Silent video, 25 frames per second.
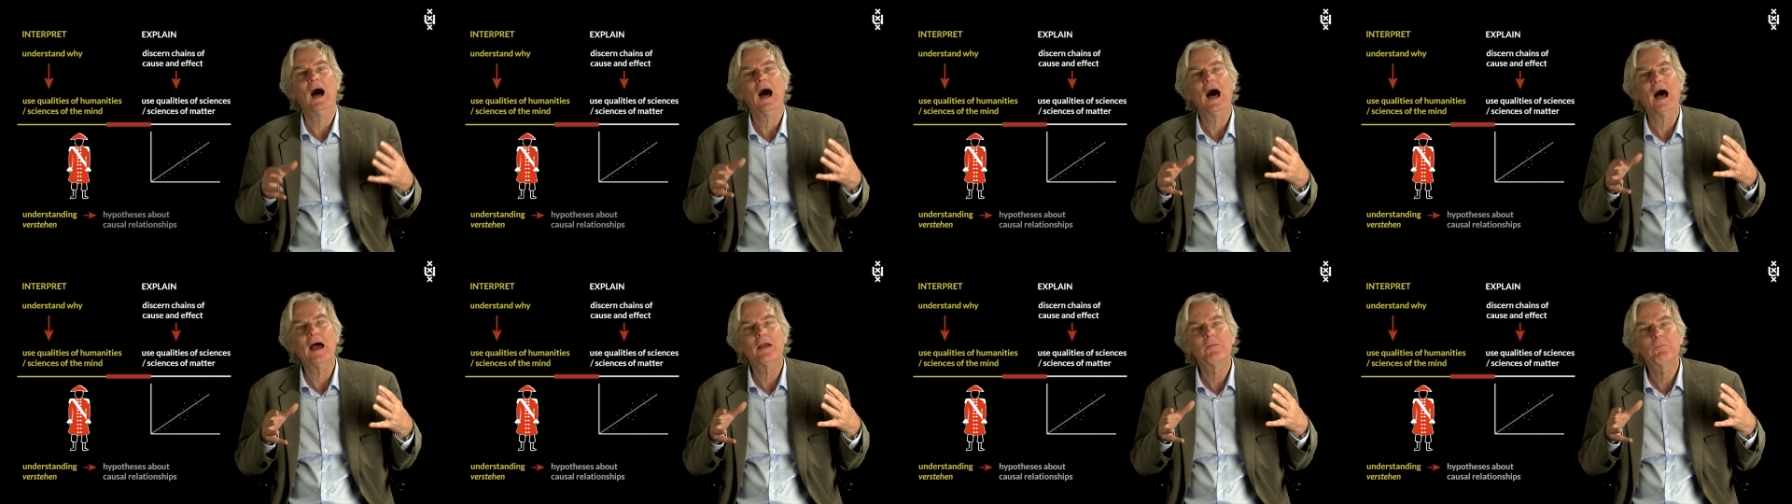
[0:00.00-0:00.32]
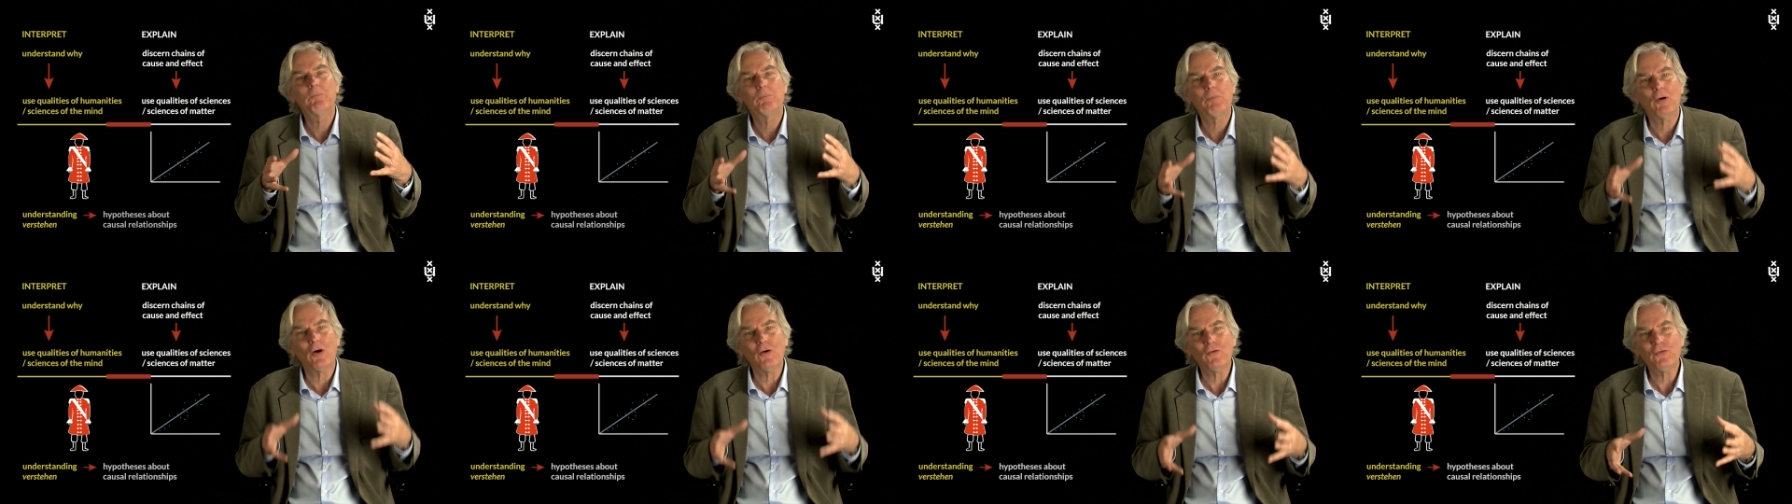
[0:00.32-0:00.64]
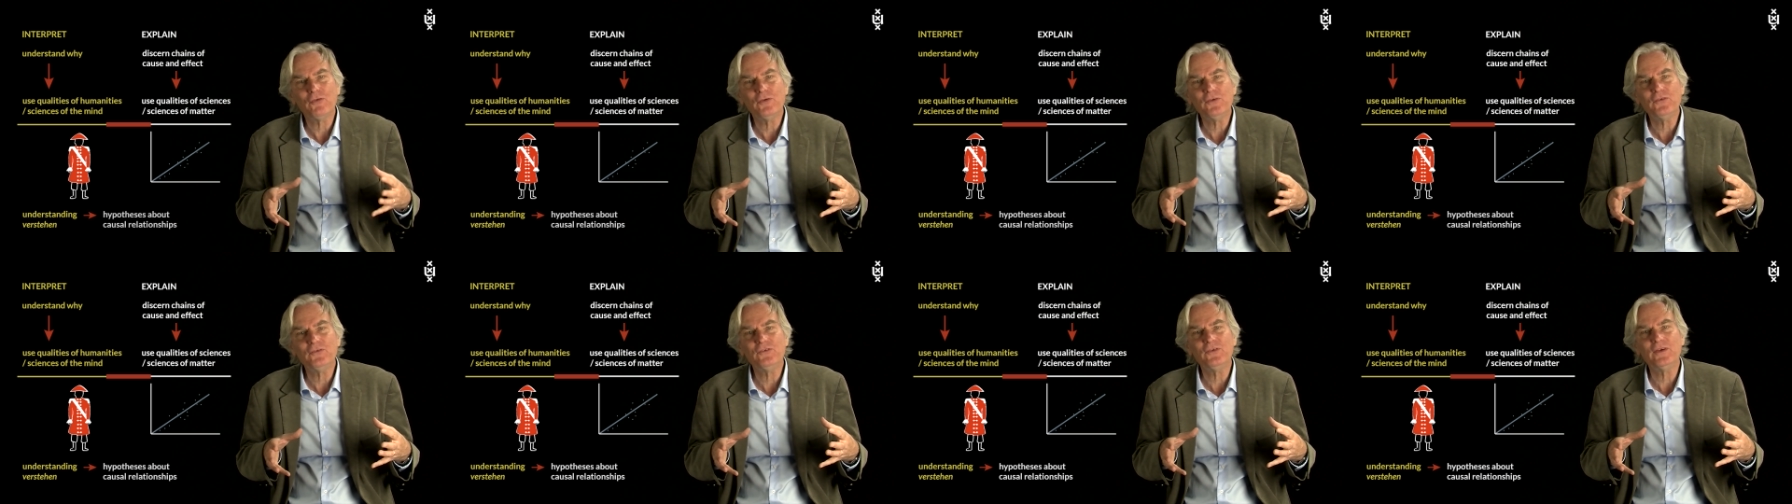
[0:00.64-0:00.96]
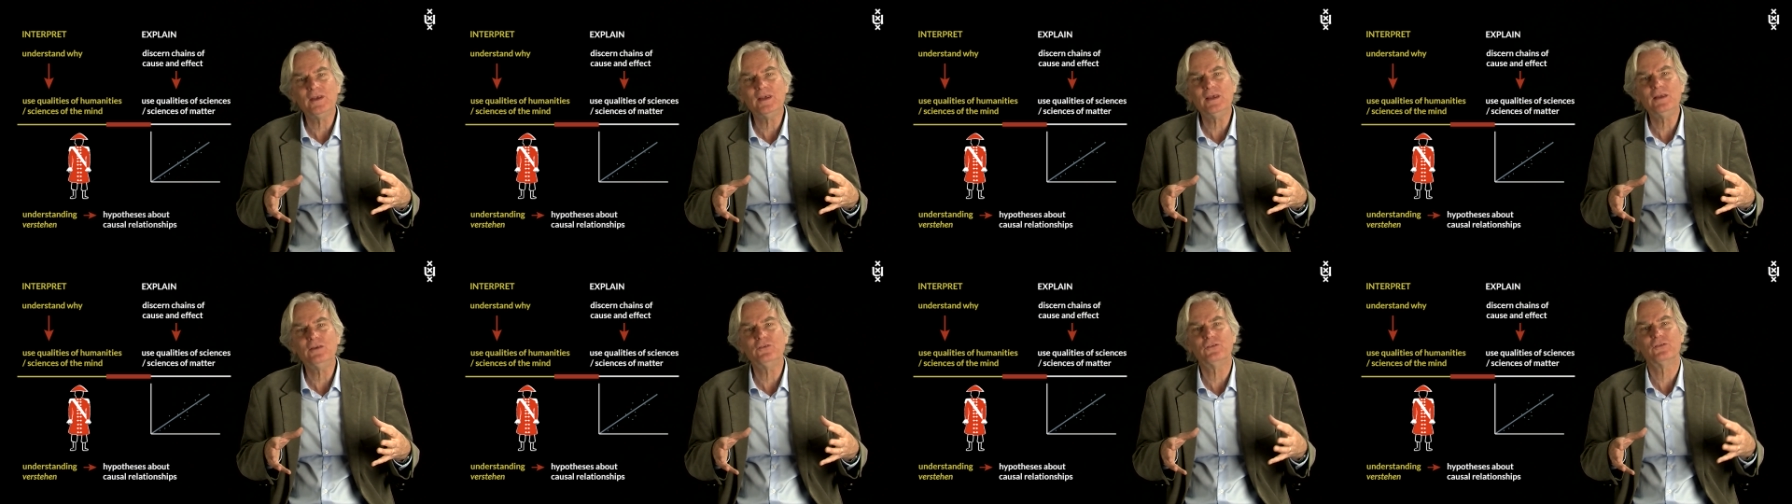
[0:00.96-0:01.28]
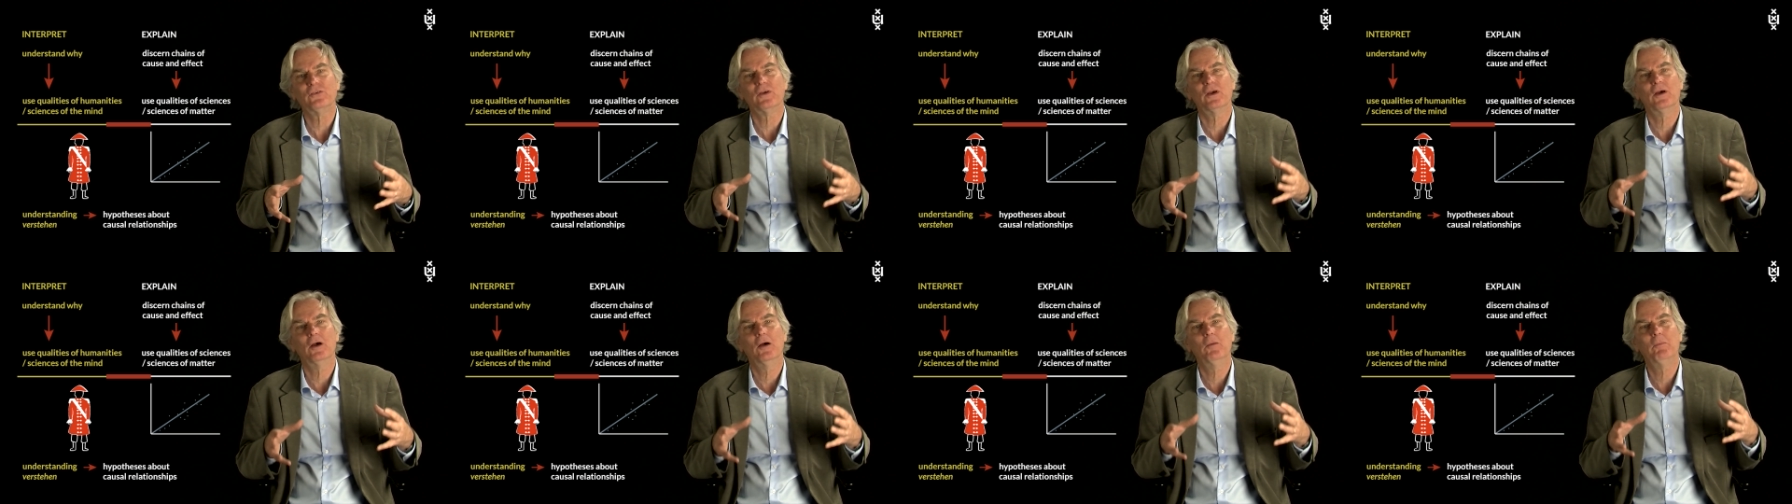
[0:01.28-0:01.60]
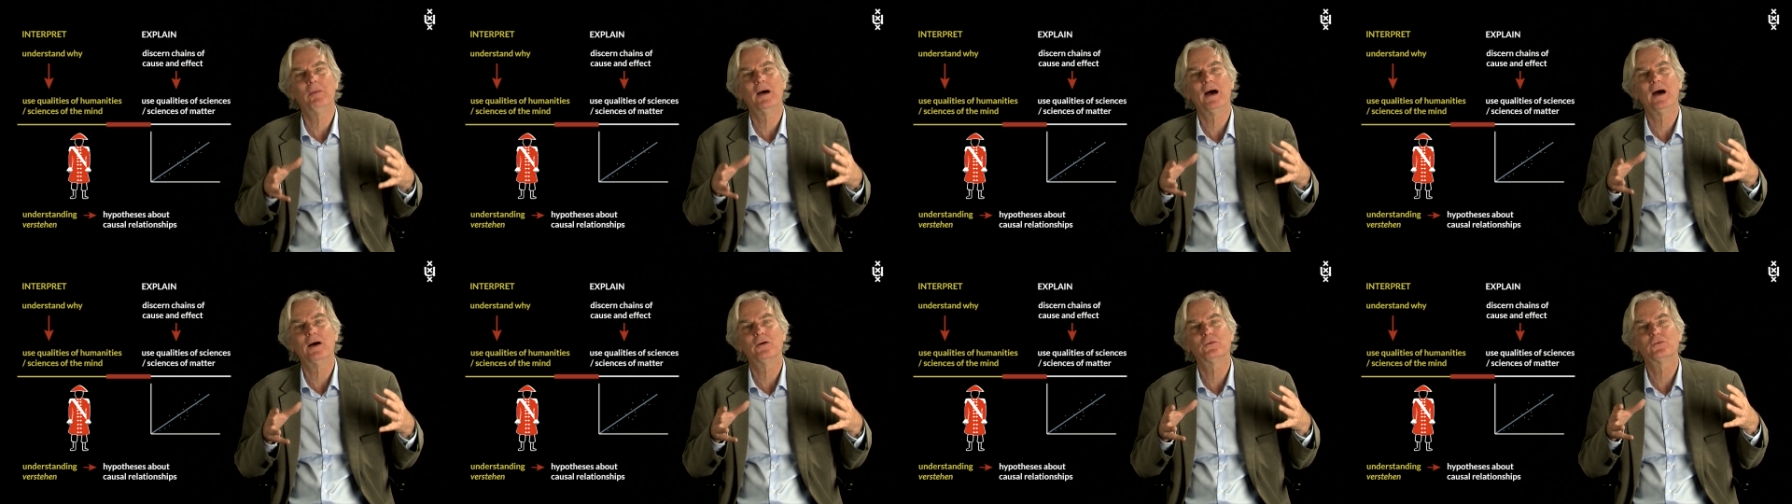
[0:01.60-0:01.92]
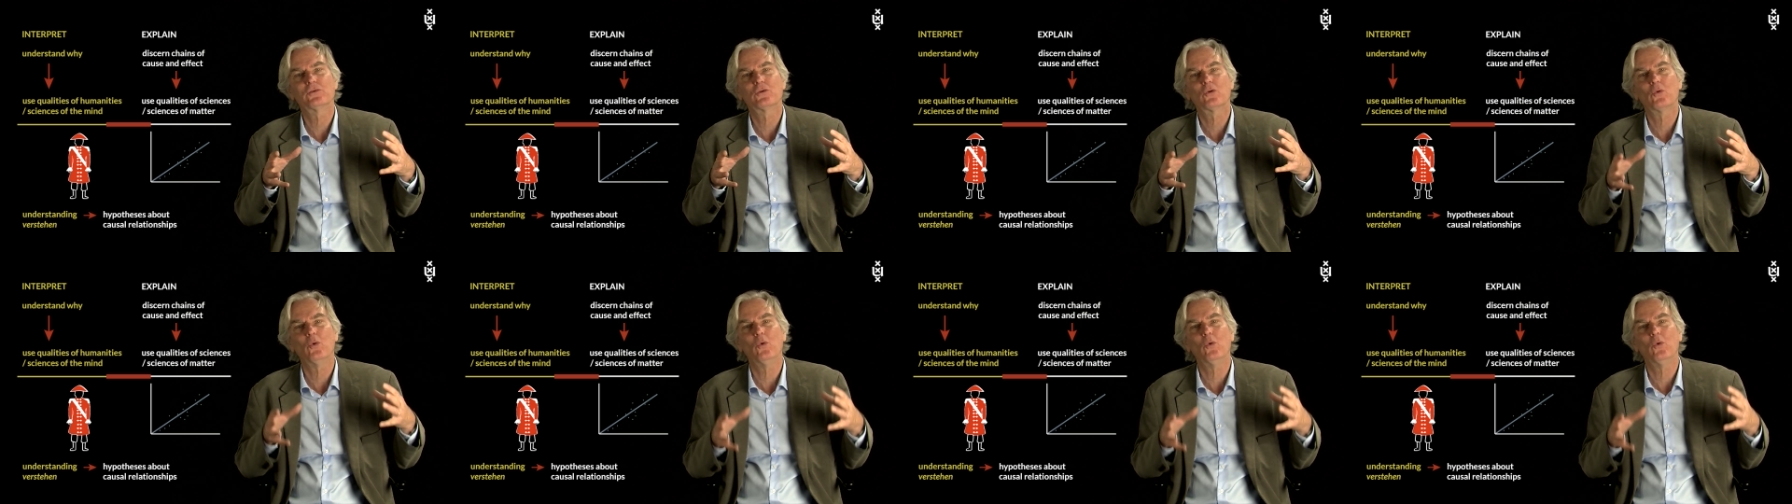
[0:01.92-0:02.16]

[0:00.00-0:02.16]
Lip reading: hypotheses about